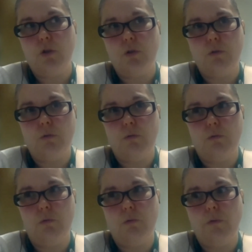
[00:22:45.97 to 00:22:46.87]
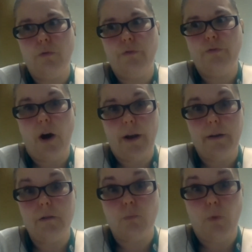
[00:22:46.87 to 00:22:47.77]
to
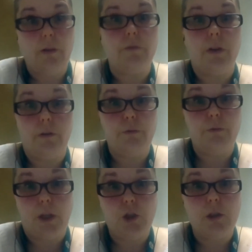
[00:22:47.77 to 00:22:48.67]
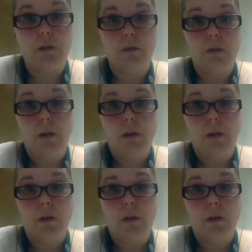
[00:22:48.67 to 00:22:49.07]
find relevant information